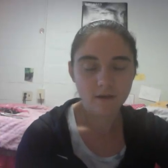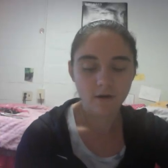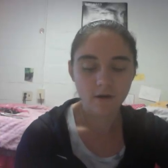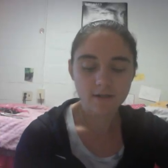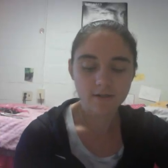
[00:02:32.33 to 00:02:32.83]

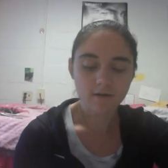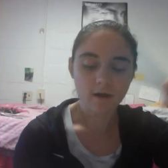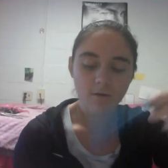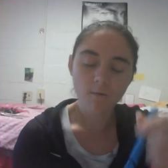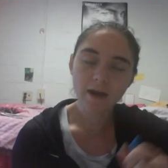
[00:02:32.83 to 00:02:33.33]
Alright, so
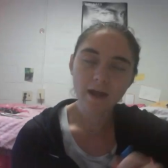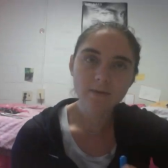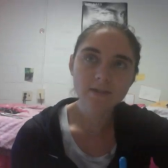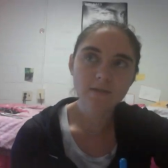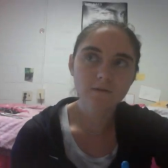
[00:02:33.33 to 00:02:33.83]
now what
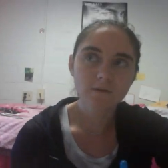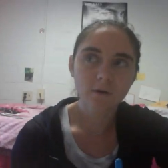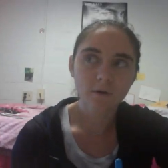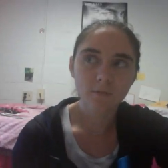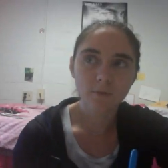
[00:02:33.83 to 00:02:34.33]
happens if you
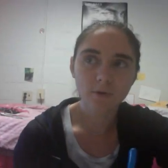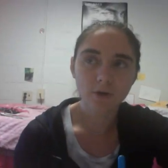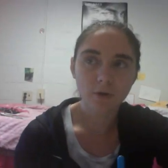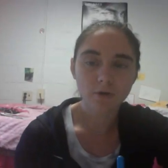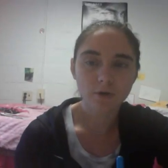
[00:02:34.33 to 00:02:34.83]
go
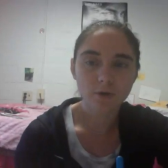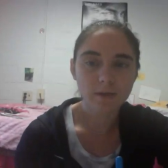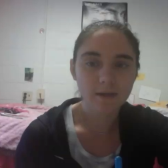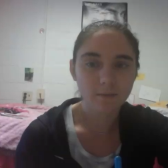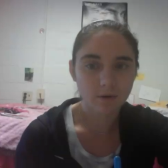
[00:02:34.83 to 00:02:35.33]
below your
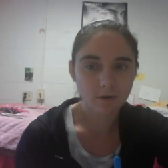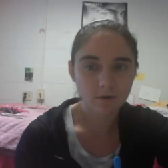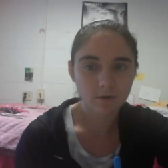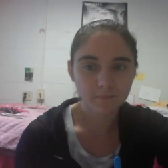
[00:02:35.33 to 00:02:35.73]
BMR?